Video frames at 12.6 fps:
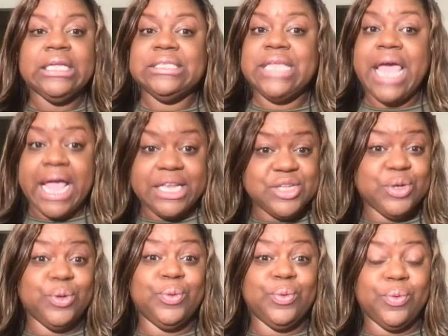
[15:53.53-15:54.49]
that
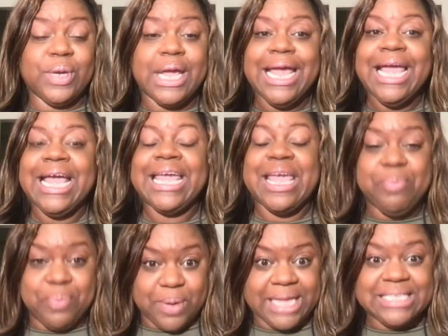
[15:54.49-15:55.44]
dude can
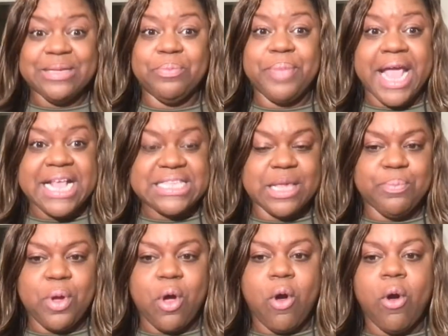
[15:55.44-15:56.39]
play some
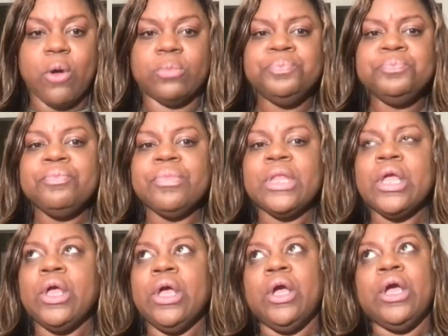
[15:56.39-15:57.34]
basketball.
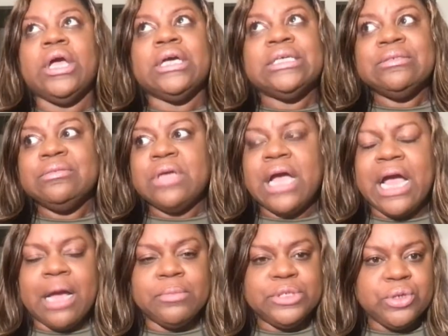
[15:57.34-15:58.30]

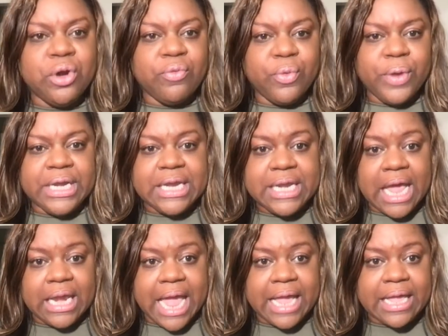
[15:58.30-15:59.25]
I'm sure Rui did
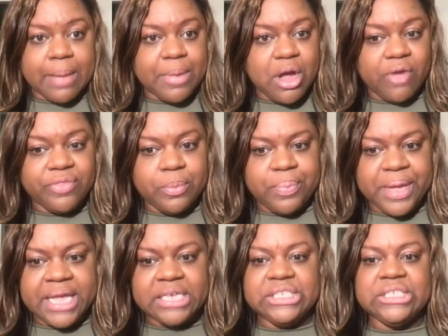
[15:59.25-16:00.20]
not like coming off the
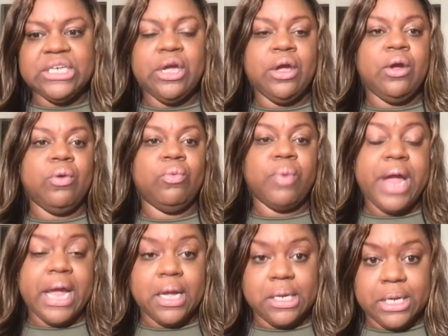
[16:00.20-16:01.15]
bench
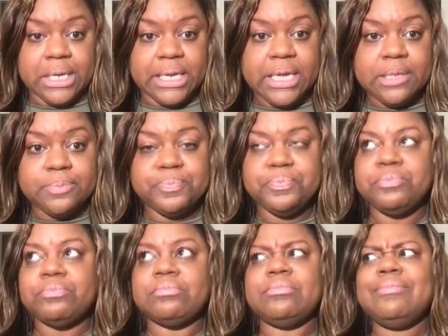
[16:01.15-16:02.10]
regularly.
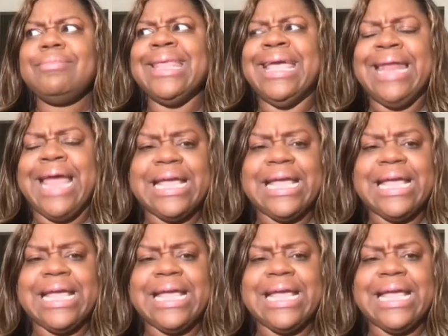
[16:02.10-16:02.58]
And I